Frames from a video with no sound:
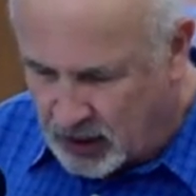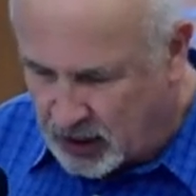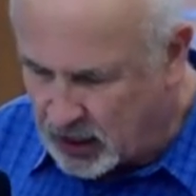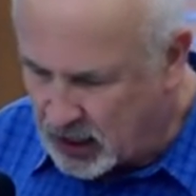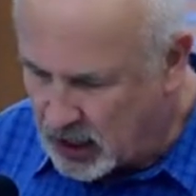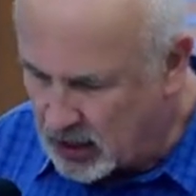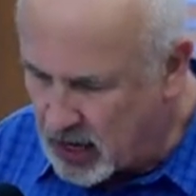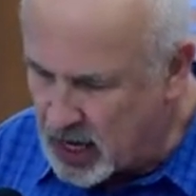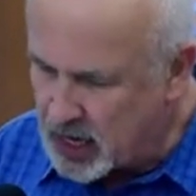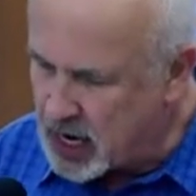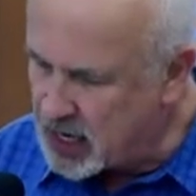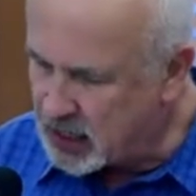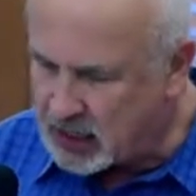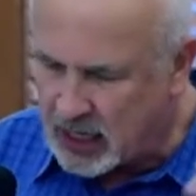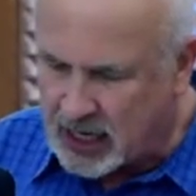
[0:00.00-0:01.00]
uh,
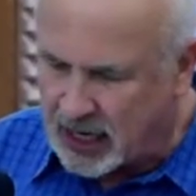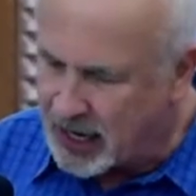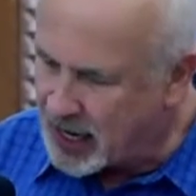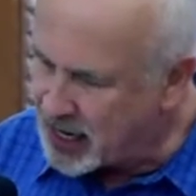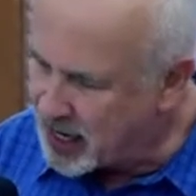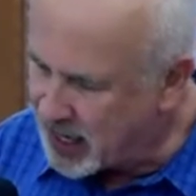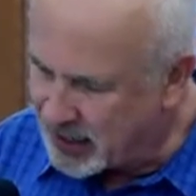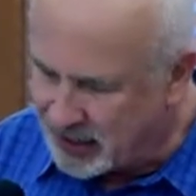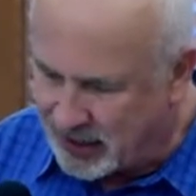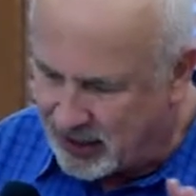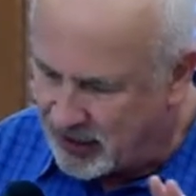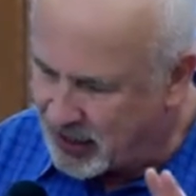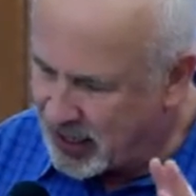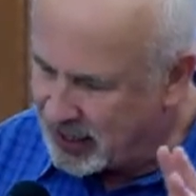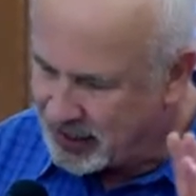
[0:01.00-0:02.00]
and again, I, you
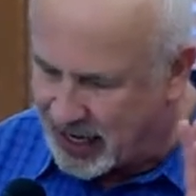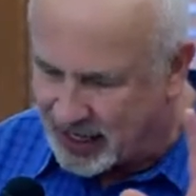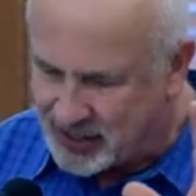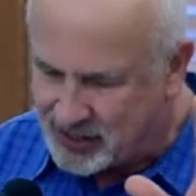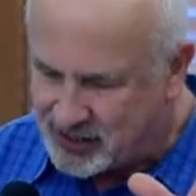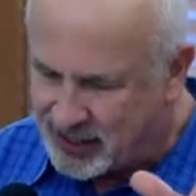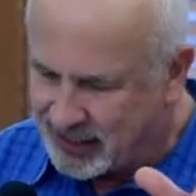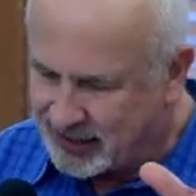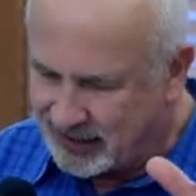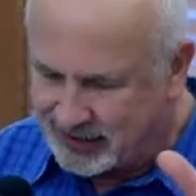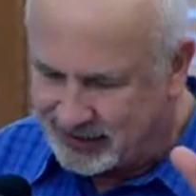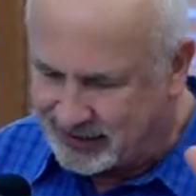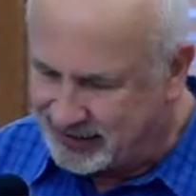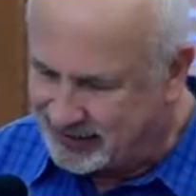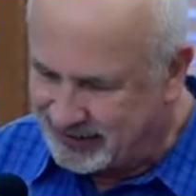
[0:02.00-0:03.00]
know, I, I, I
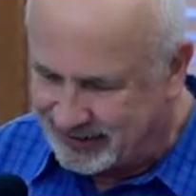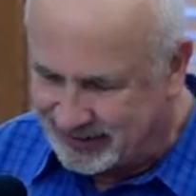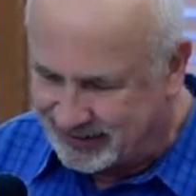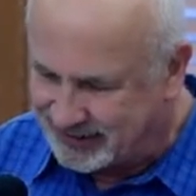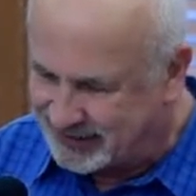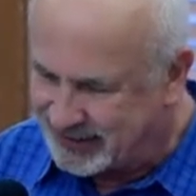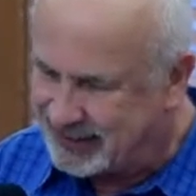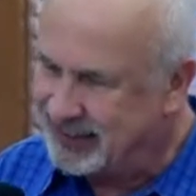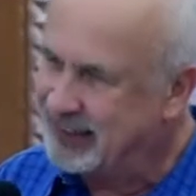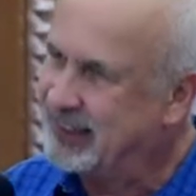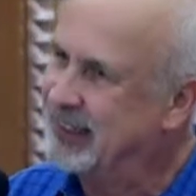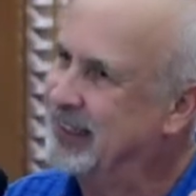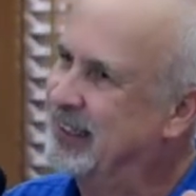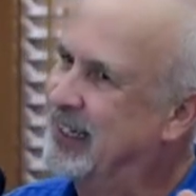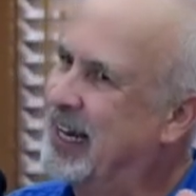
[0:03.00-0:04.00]
just
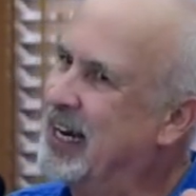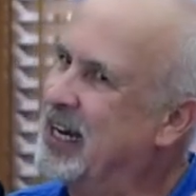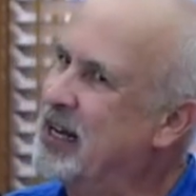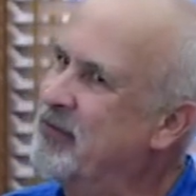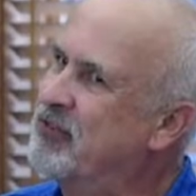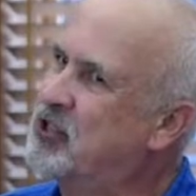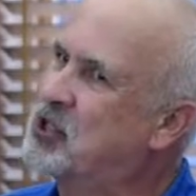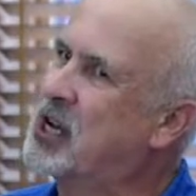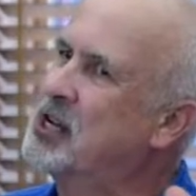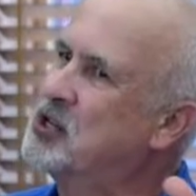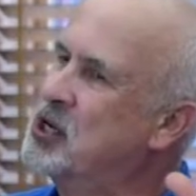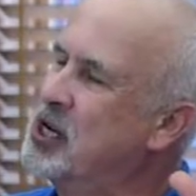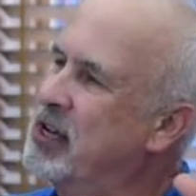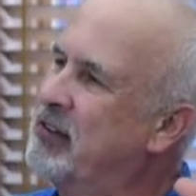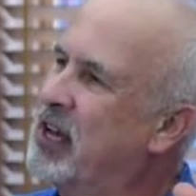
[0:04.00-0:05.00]
can't emphasize
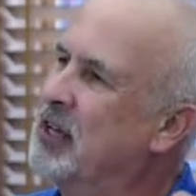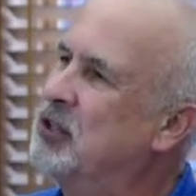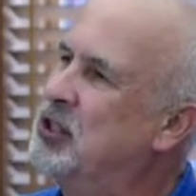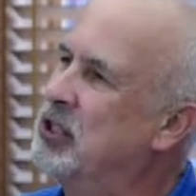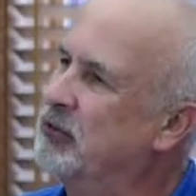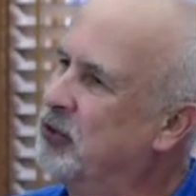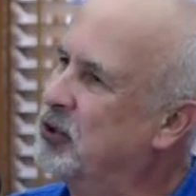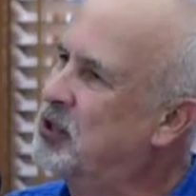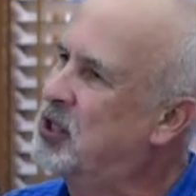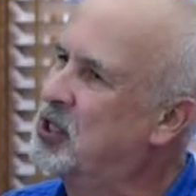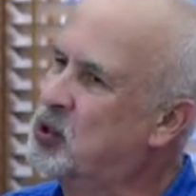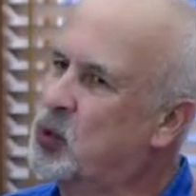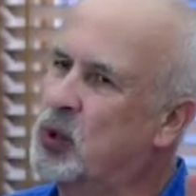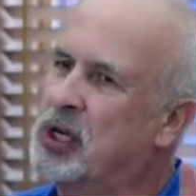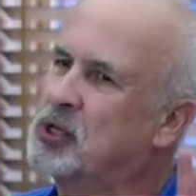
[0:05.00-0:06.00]
enough how different
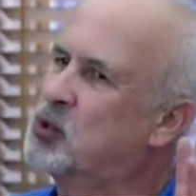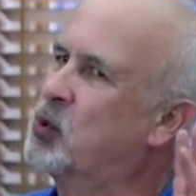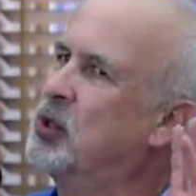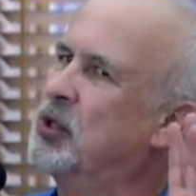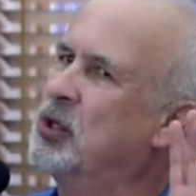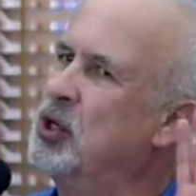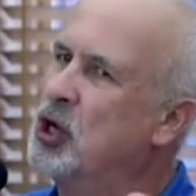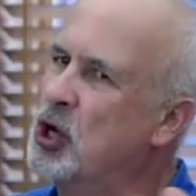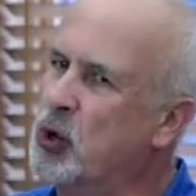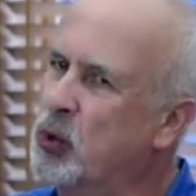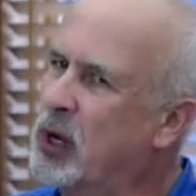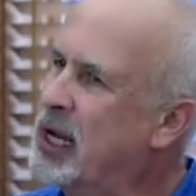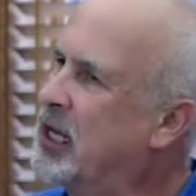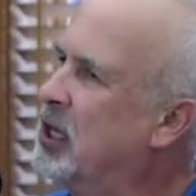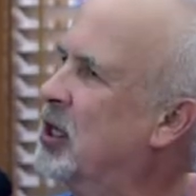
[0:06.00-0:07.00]
this was with no
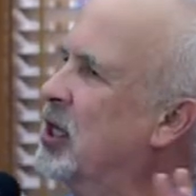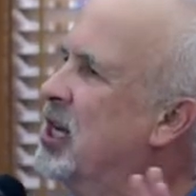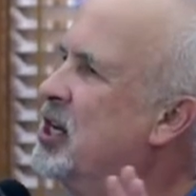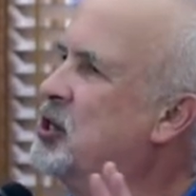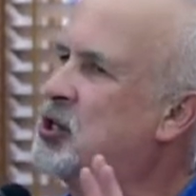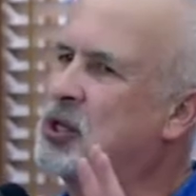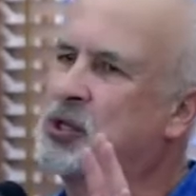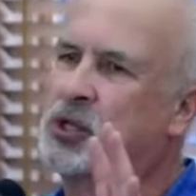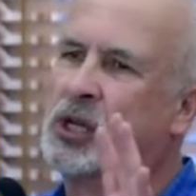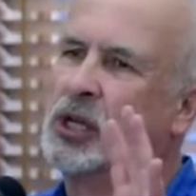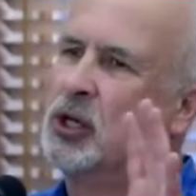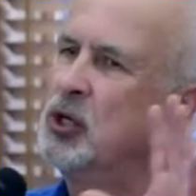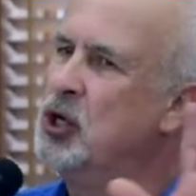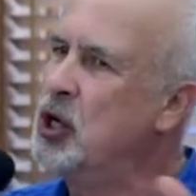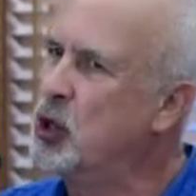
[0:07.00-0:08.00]
regulations,
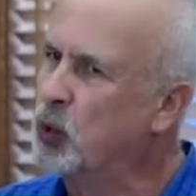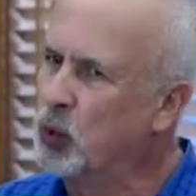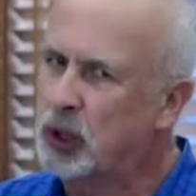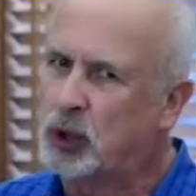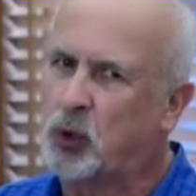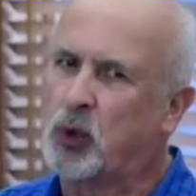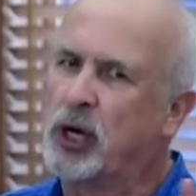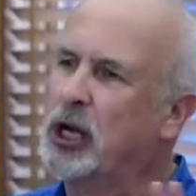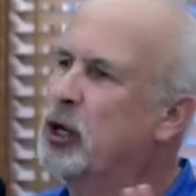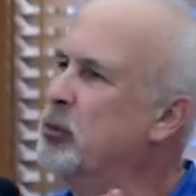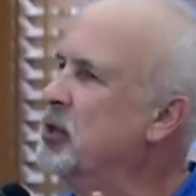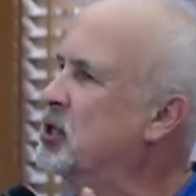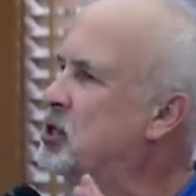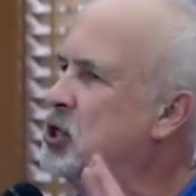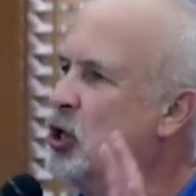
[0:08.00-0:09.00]
no
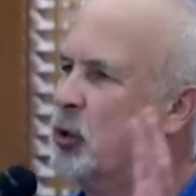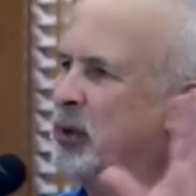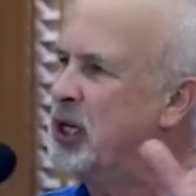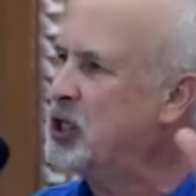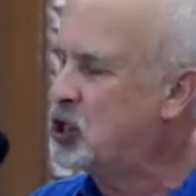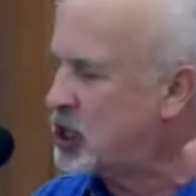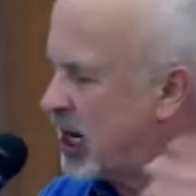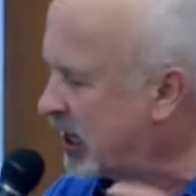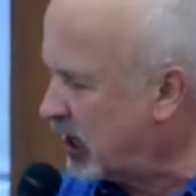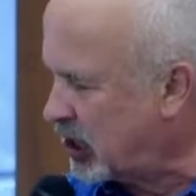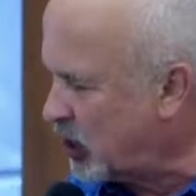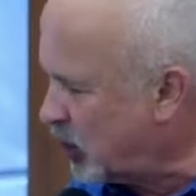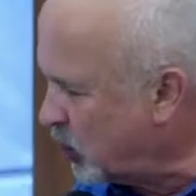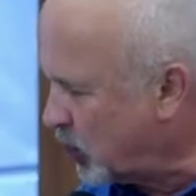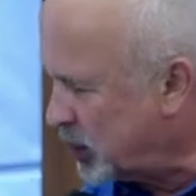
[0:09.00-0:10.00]
requirements, nobody
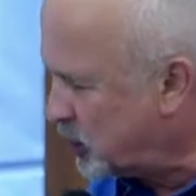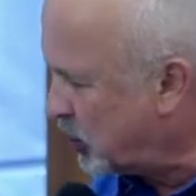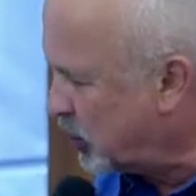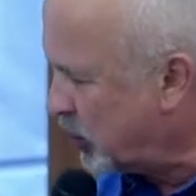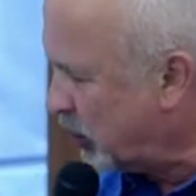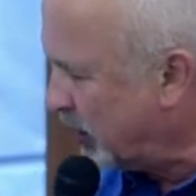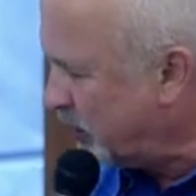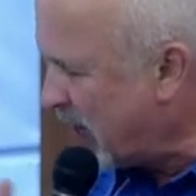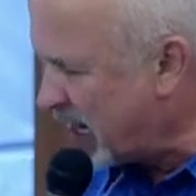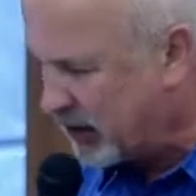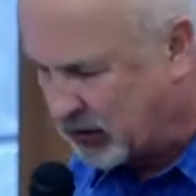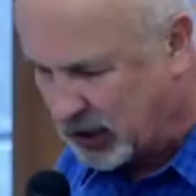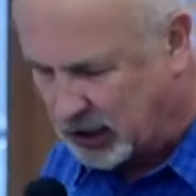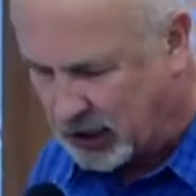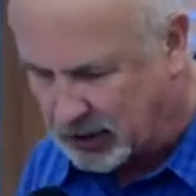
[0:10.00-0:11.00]
checking on what you're doing,
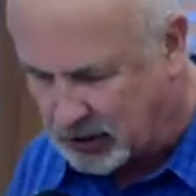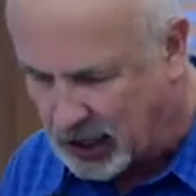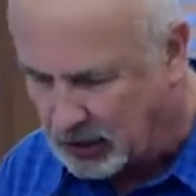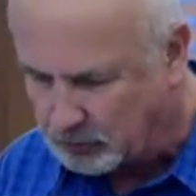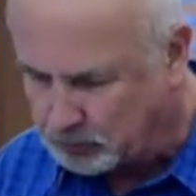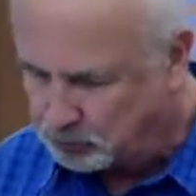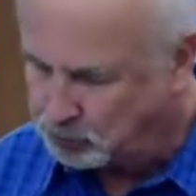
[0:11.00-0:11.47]
anything like that.